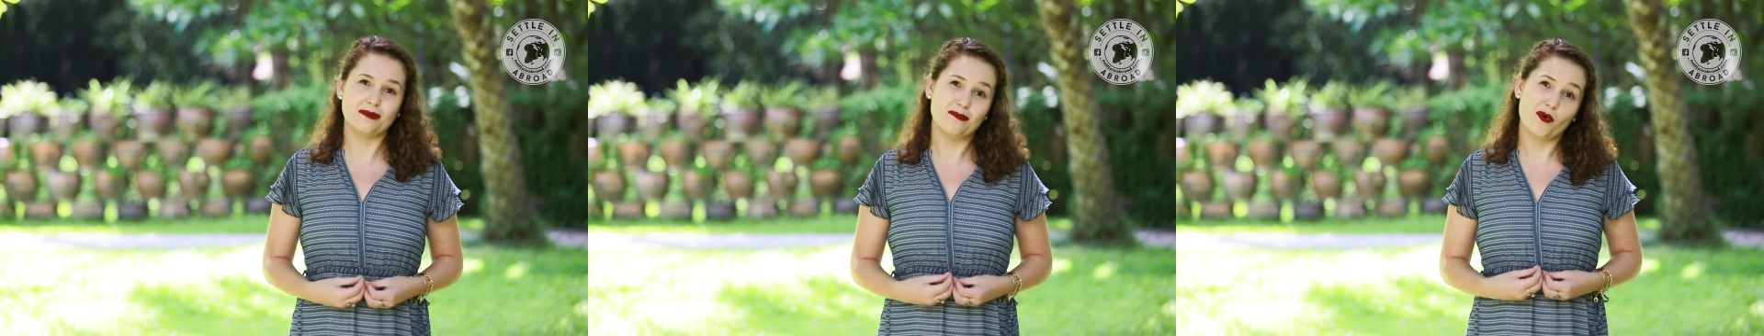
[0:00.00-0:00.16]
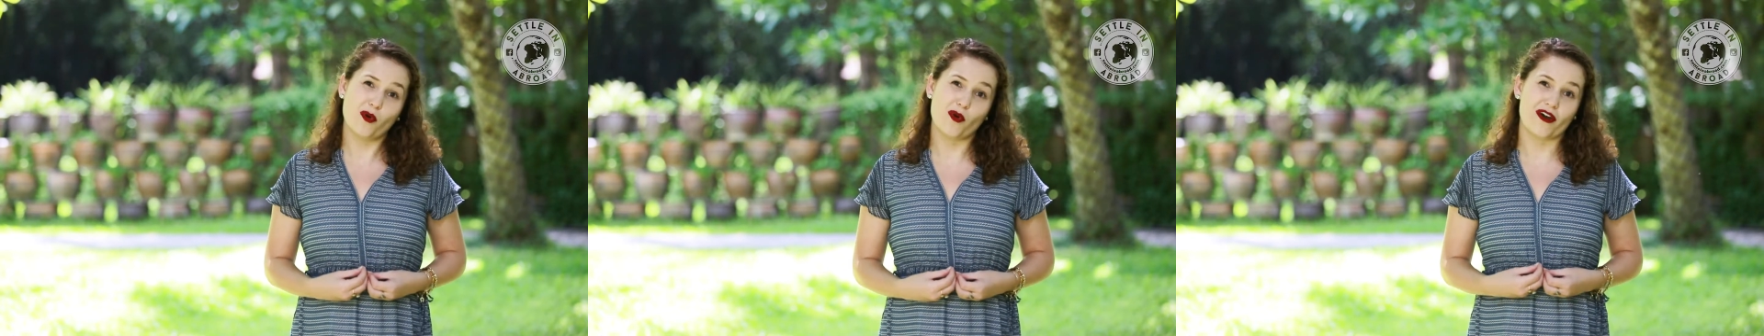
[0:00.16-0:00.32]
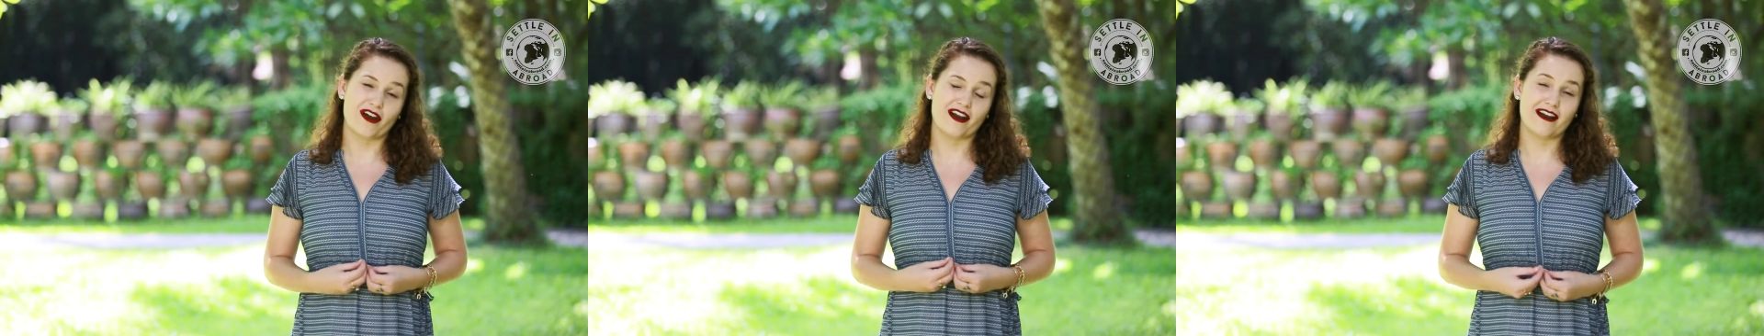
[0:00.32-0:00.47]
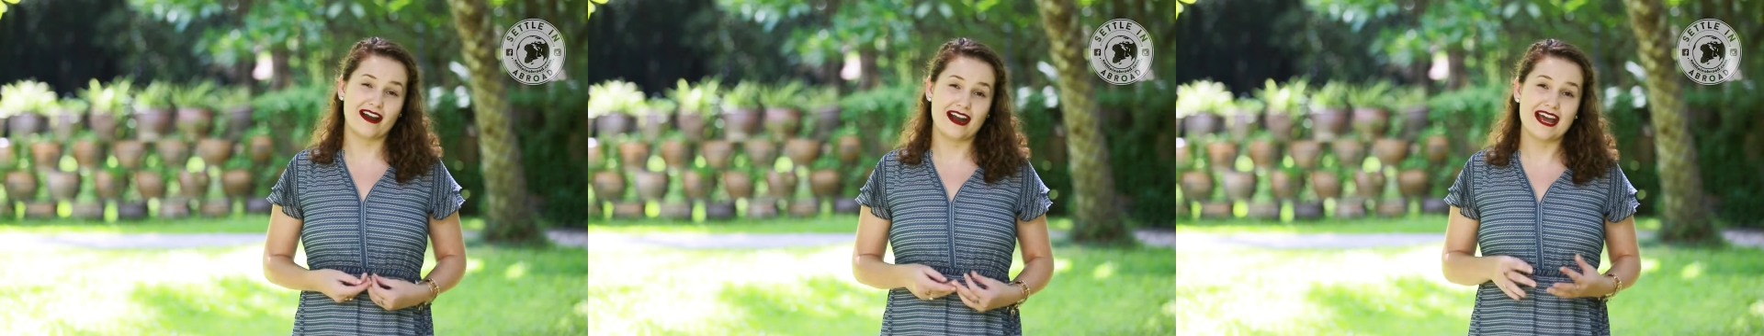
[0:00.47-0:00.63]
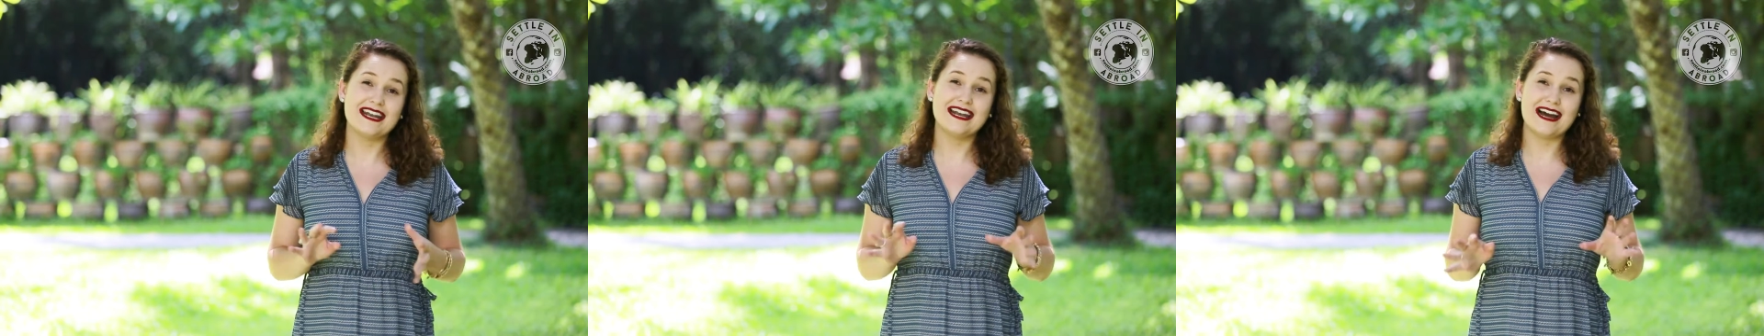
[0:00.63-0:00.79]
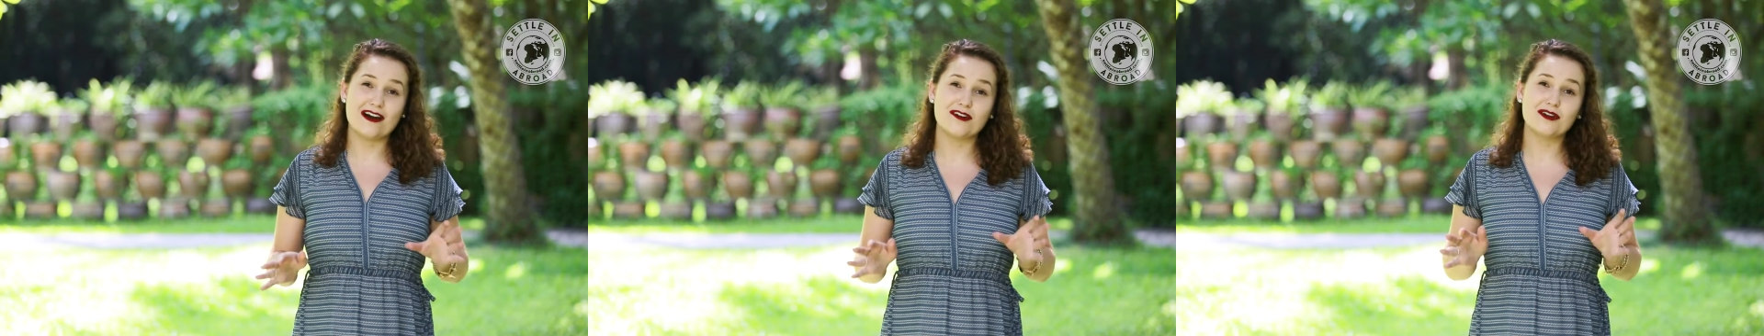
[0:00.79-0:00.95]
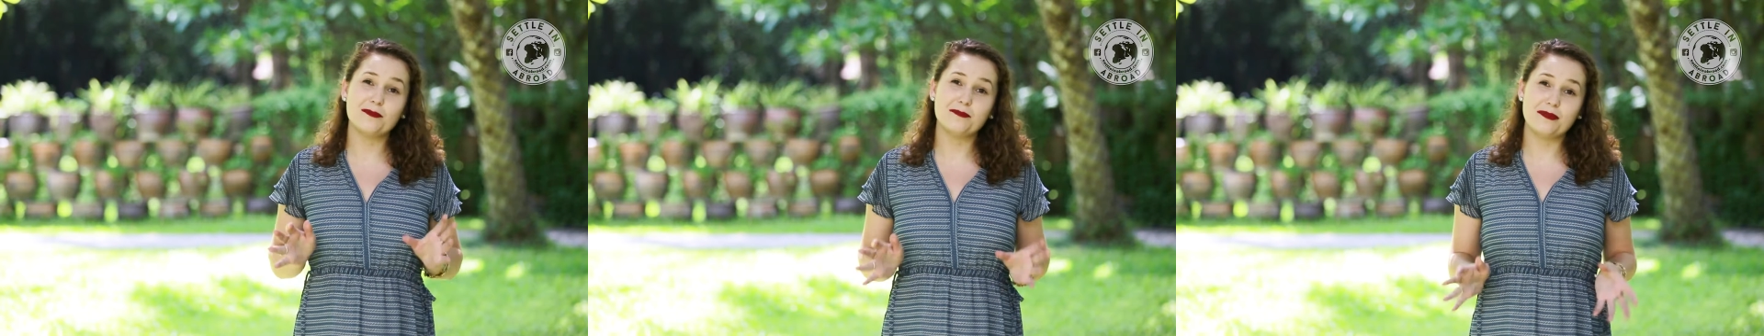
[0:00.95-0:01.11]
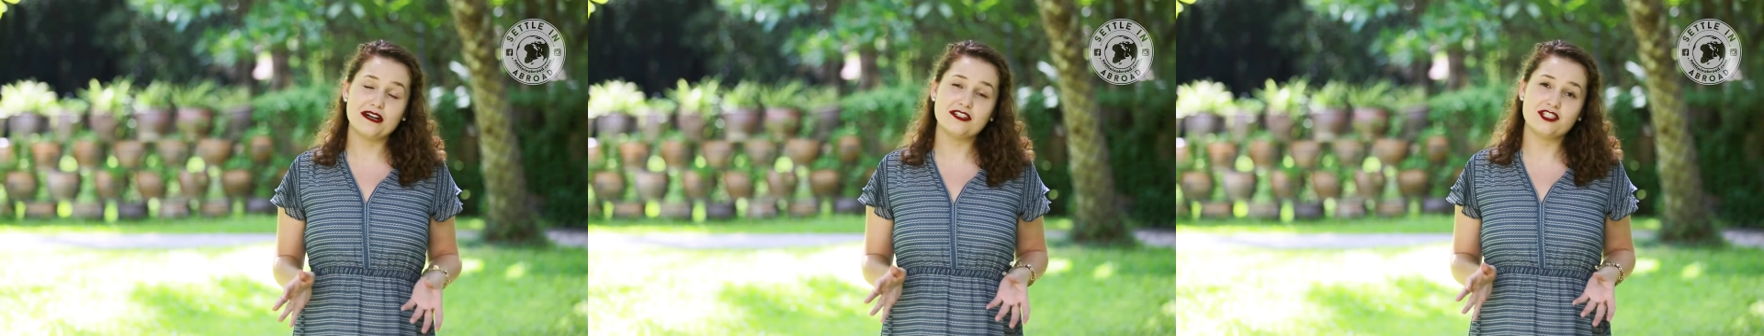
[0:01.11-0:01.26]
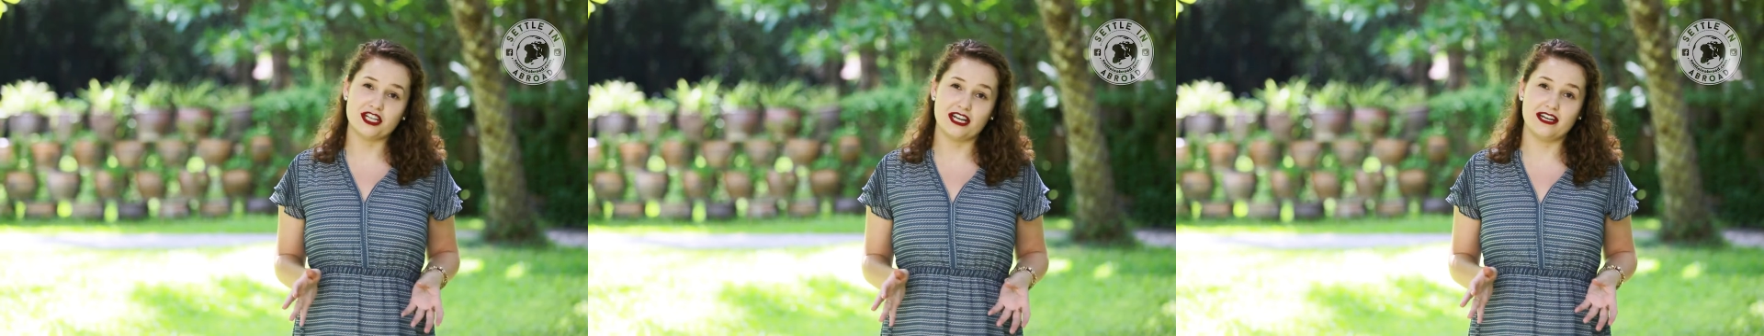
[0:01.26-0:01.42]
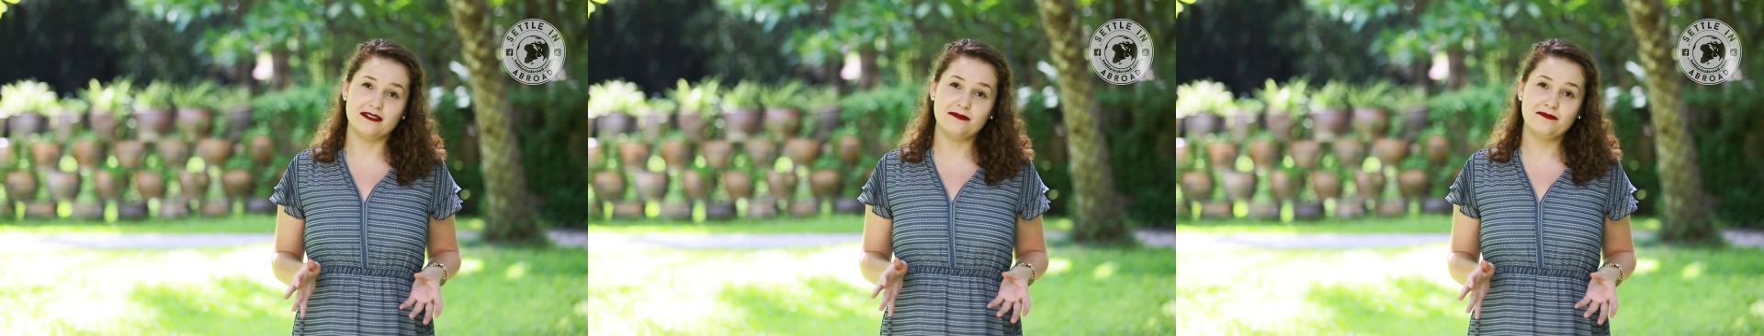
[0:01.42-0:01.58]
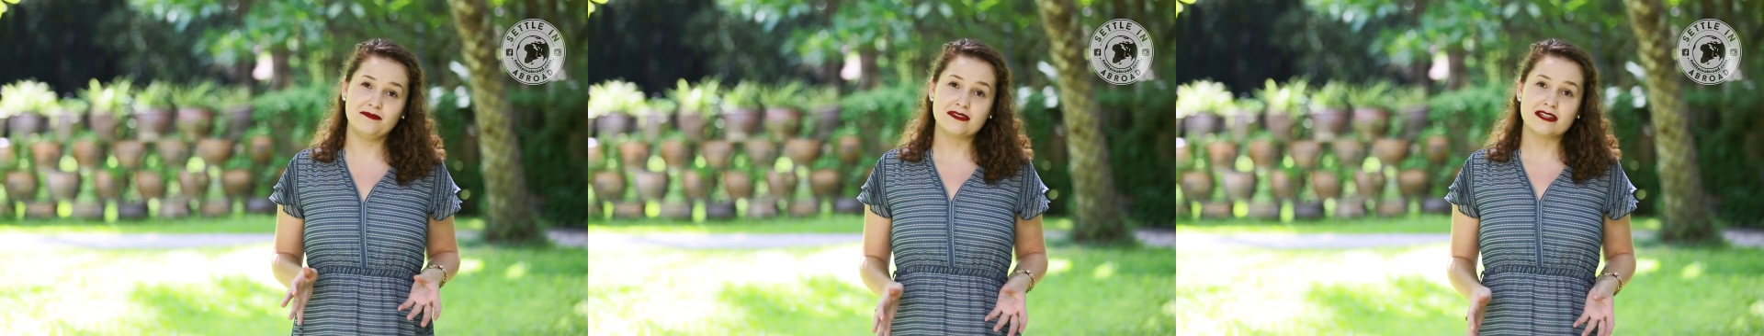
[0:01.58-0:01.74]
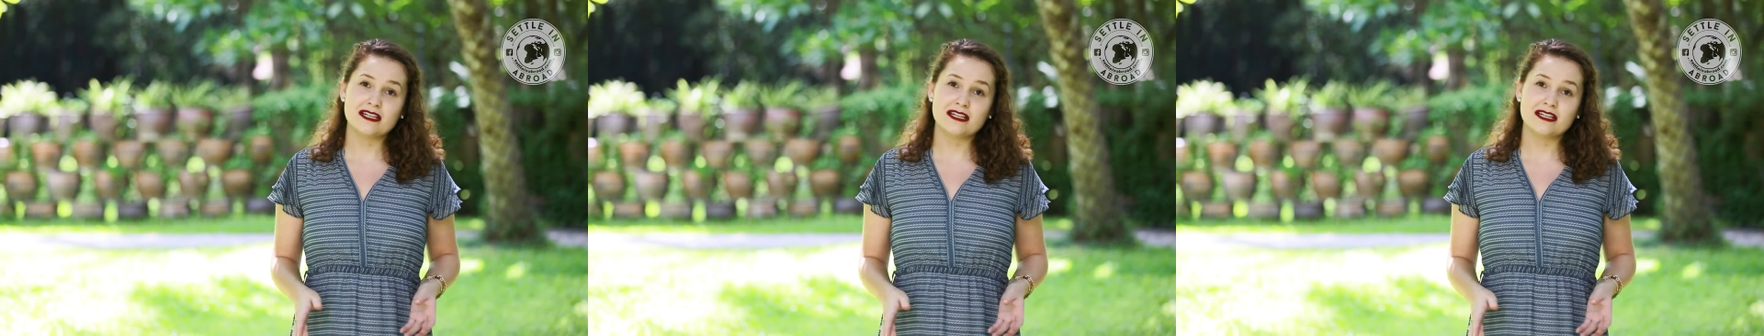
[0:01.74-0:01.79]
more and how to budget.